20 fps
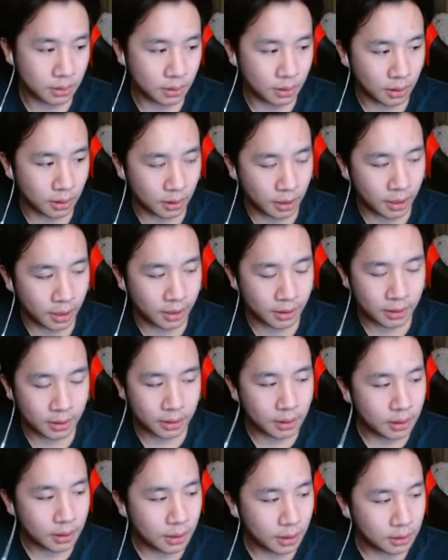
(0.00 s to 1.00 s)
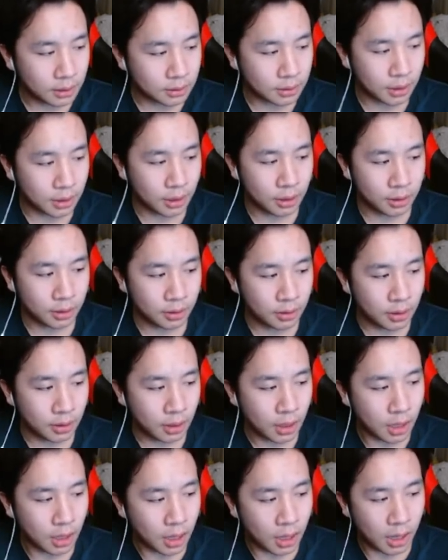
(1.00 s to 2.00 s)
All right? And so
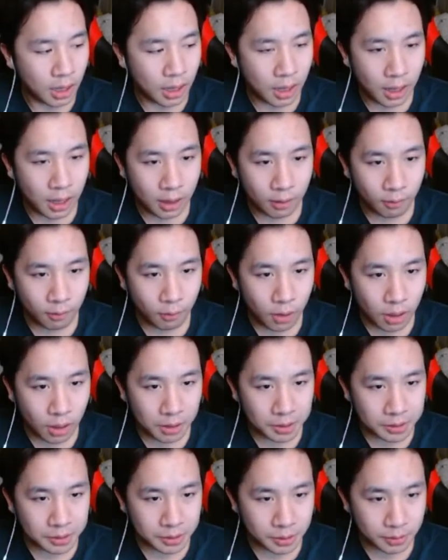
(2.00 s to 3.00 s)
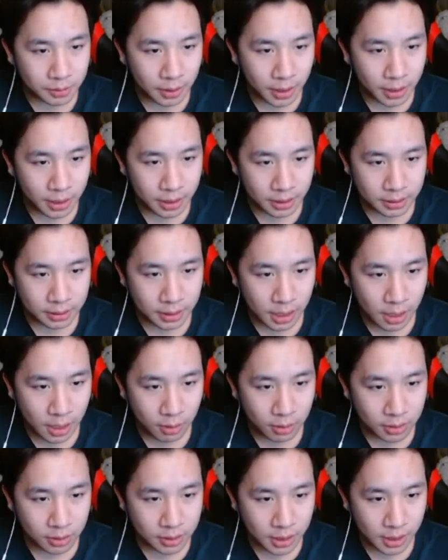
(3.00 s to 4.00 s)
what I'm going to do, right, is I
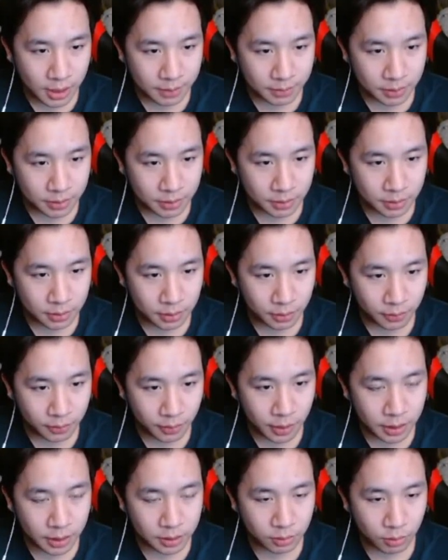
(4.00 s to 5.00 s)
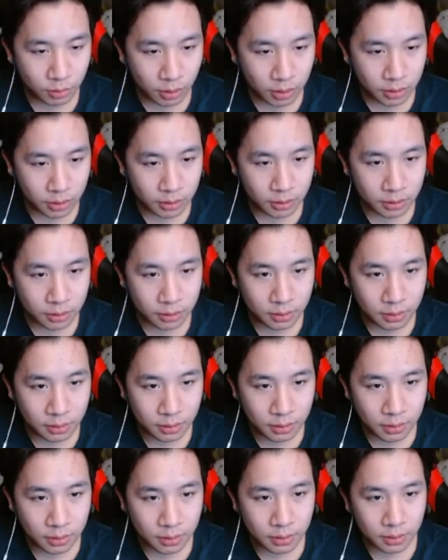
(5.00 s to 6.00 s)
want to times the first one
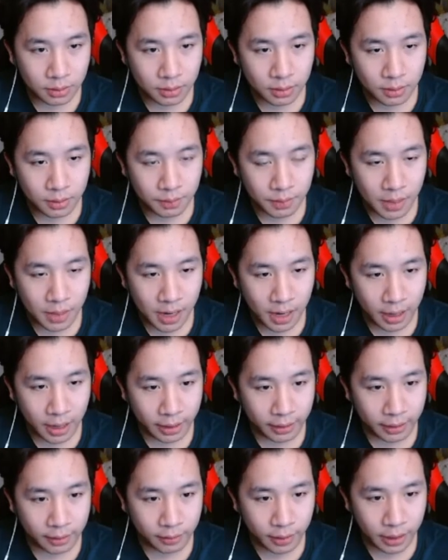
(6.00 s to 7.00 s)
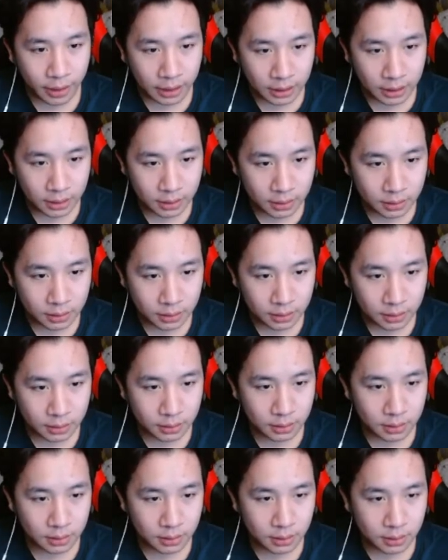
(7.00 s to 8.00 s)
by 3.
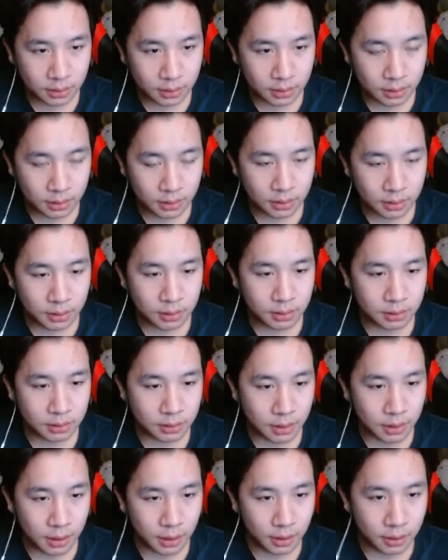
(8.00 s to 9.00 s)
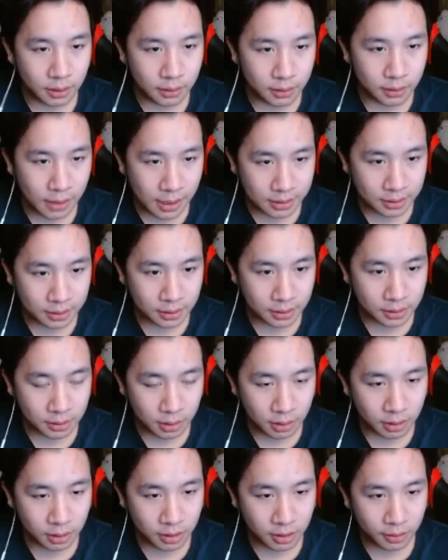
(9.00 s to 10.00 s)
So that's just going
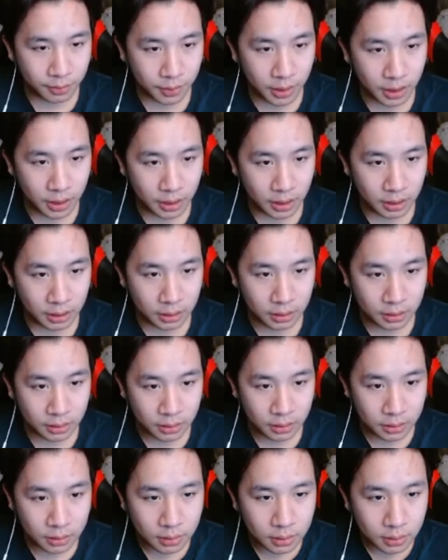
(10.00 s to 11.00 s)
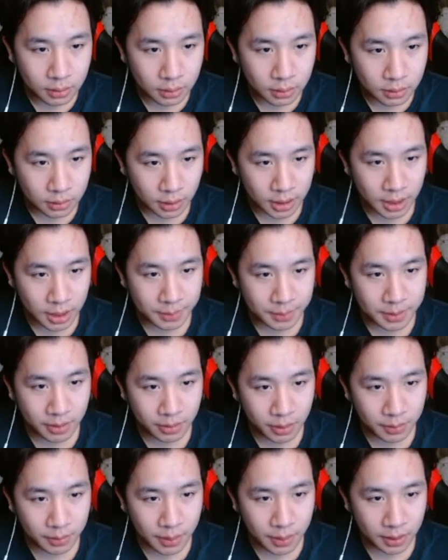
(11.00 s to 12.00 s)
to give me, so times
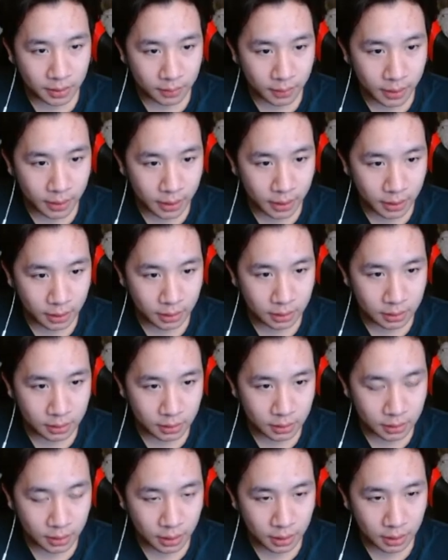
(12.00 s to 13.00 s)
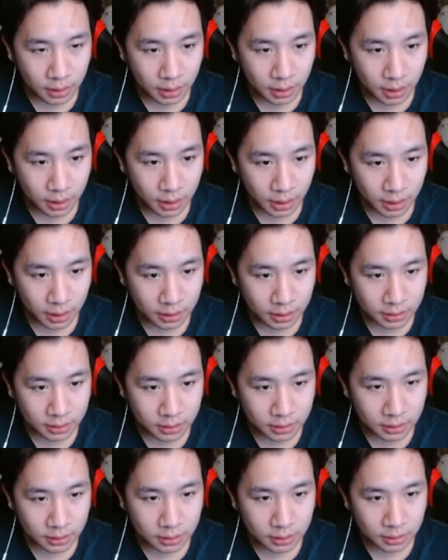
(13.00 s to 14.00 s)
everything by 3, get
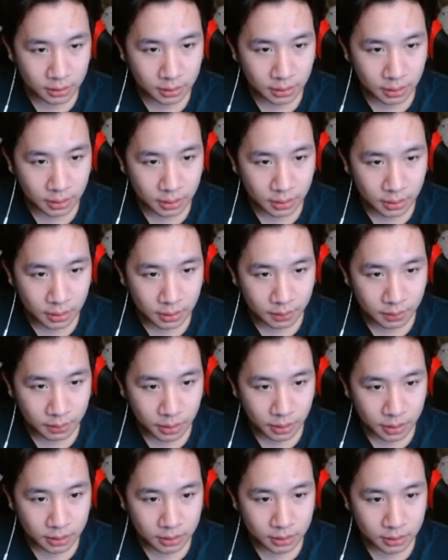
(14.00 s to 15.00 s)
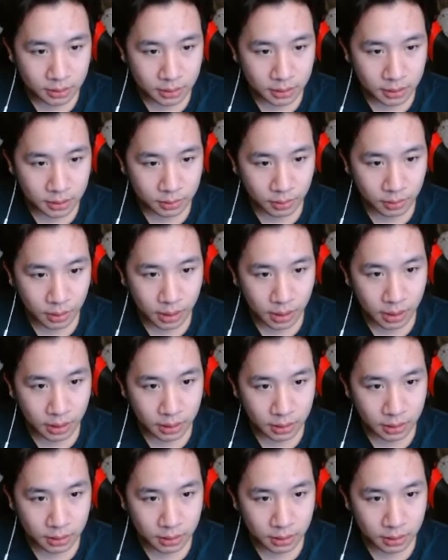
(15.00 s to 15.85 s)
9x plus 6y